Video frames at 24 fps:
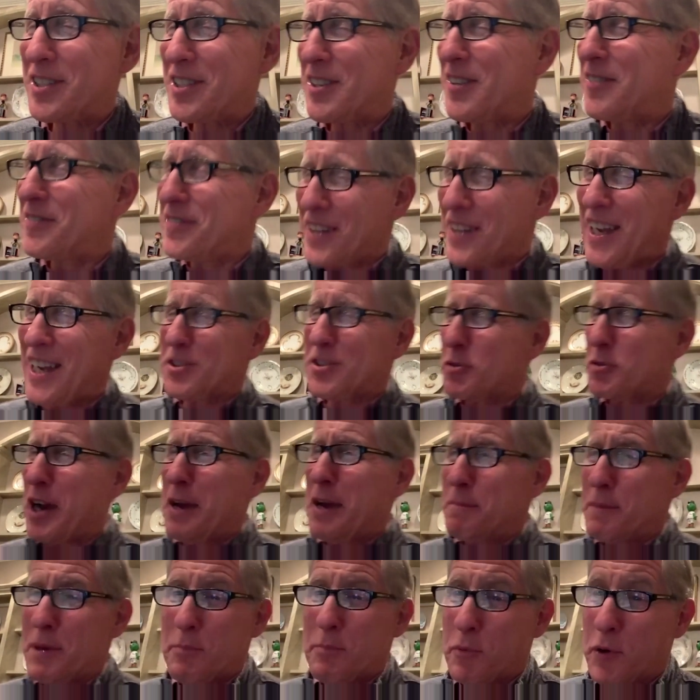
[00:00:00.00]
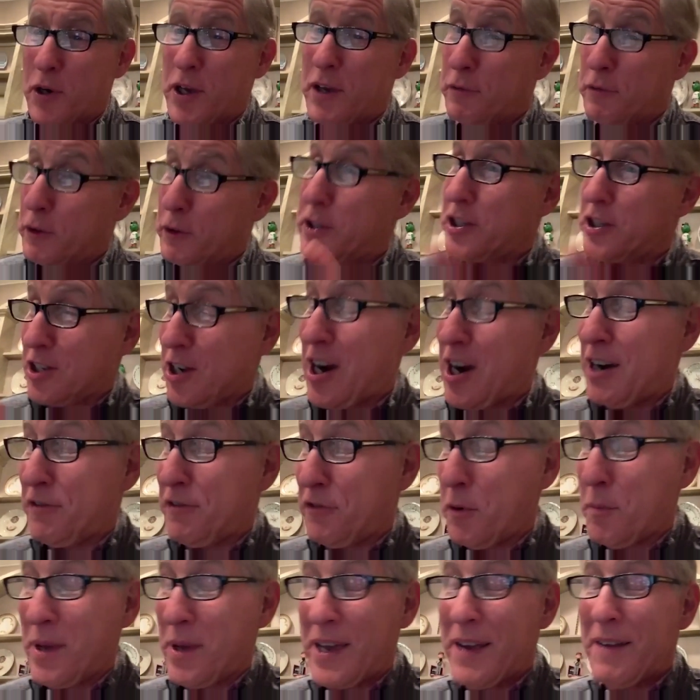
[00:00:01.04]
So I'll try and be brief, which is hard
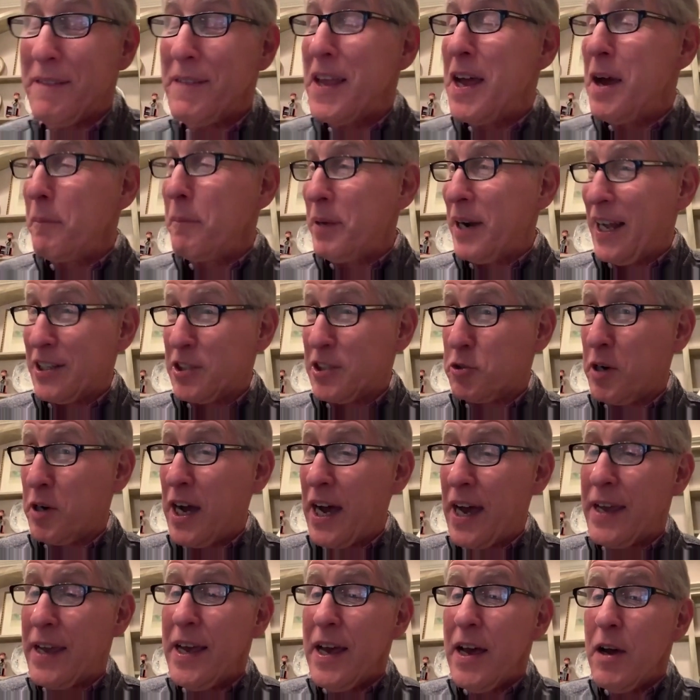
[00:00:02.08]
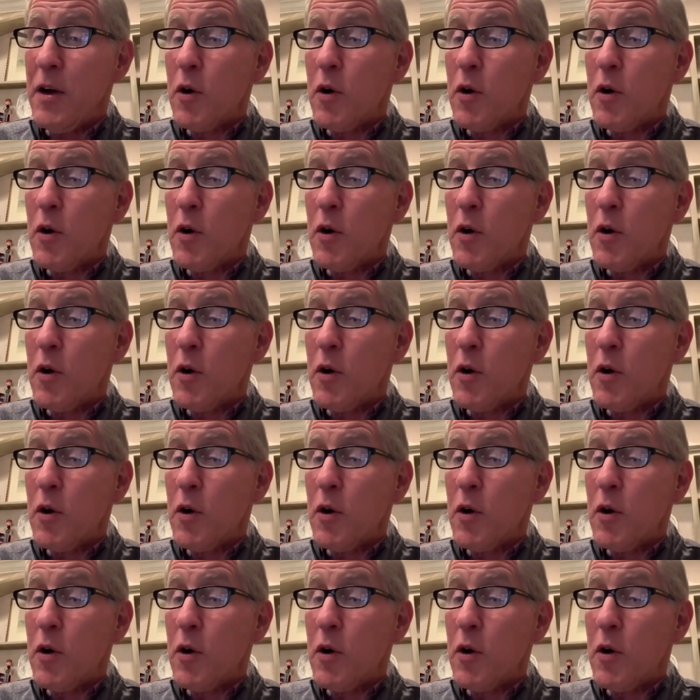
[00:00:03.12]
for me, but I'll try.